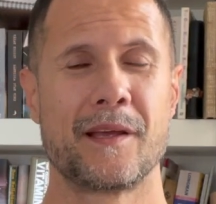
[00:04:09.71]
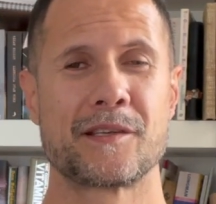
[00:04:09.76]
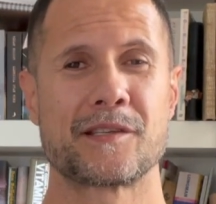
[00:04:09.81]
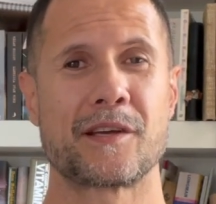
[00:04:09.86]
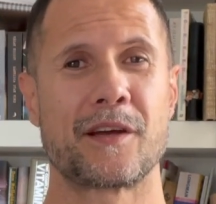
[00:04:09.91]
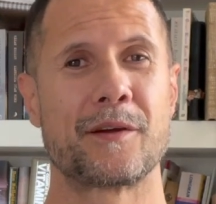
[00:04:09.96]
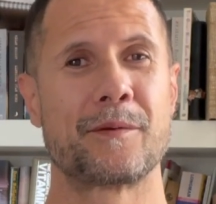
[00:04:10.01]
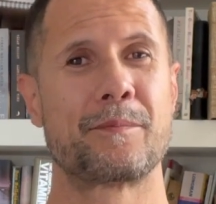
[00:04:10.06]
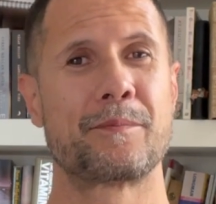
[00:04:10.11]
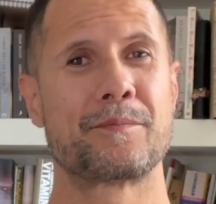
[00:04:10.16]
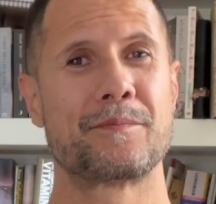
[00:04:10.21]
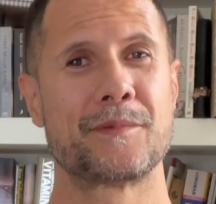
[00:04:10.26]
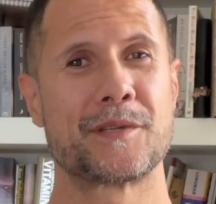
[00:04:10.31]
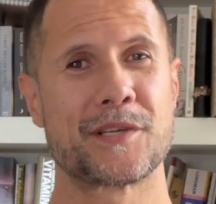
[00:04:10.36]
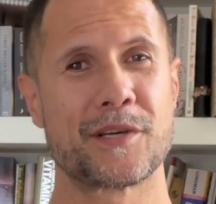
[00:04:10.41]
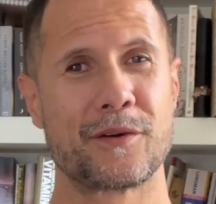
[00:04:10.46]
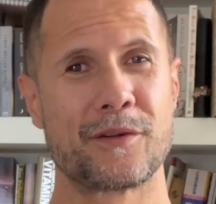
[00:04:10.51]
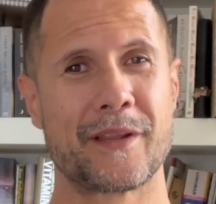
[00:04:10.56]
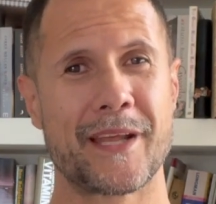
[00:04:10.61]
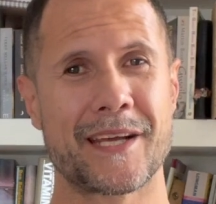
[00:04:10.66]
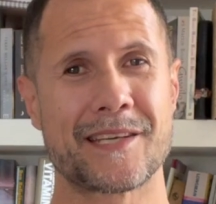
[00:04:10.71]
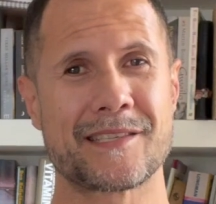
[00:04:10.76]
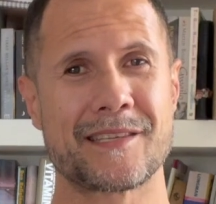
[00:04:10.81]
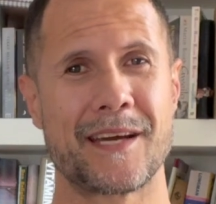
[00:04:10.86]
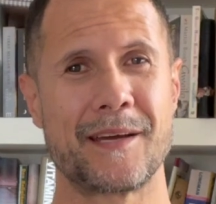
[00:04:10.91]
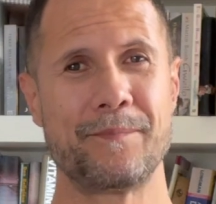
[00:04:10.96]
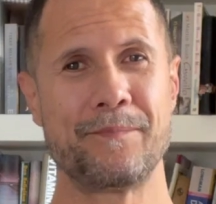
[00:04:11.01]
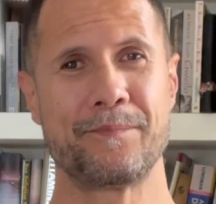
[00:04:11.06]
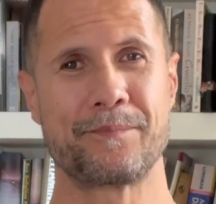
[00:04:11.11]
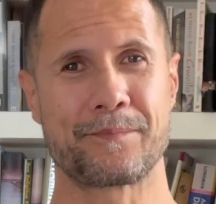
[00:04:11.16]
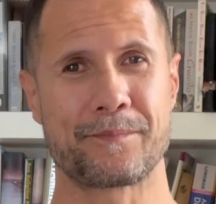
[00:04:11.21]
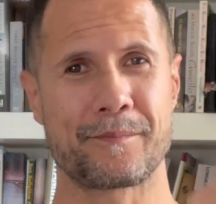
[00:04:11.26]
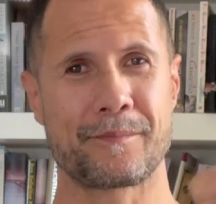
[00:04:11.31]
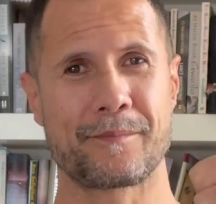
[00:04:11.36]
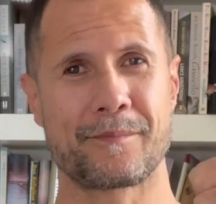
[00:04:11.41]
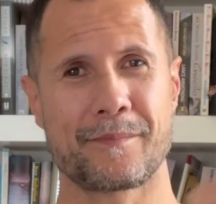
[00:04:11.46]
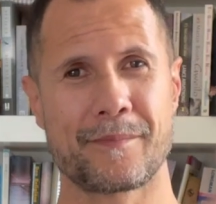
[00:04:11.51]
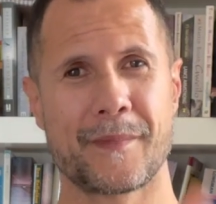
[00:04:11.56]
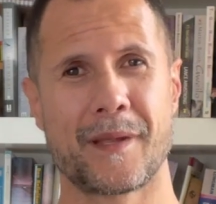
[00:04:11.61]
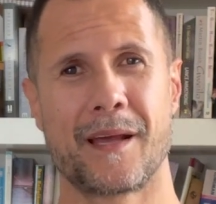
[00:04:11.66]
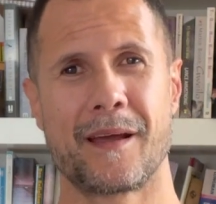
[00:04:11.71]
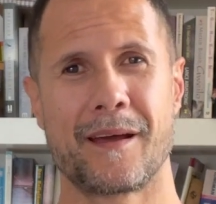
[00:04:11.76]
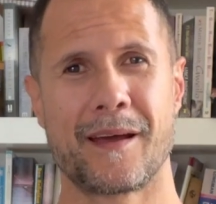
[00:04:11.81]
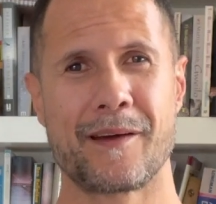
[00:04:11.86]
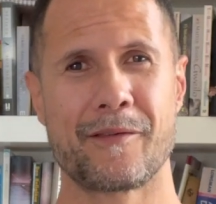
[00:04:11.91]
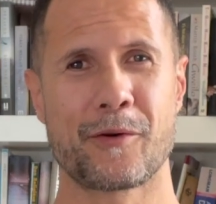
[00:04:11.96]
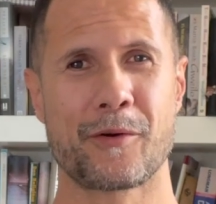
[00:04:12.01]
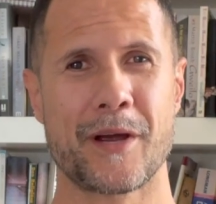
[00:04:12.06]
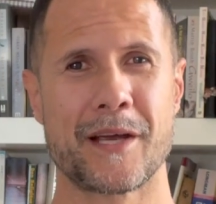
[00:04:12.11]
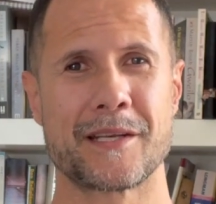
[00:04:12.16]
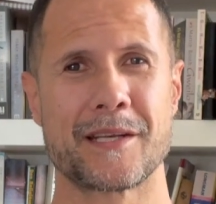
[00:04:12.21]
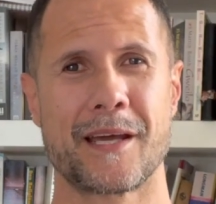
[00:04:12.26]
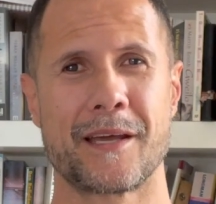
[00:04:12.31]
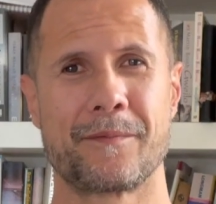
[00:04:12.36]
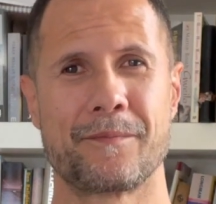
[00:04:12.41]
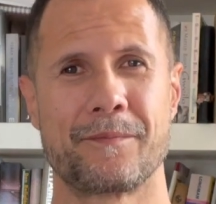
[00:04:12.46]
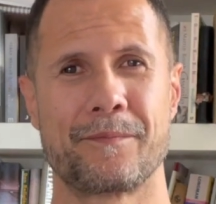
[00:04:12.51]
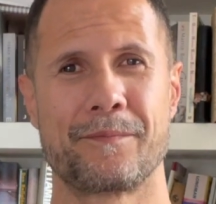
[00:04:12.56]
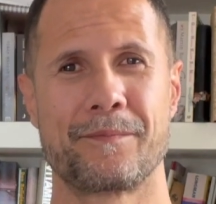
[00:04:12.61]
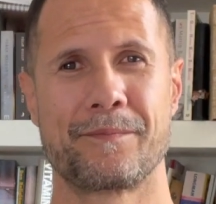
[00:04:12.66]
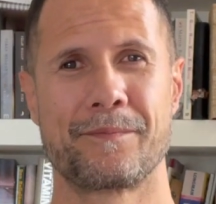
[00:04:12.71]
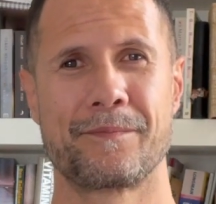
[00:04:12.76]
So until next time, have a great day.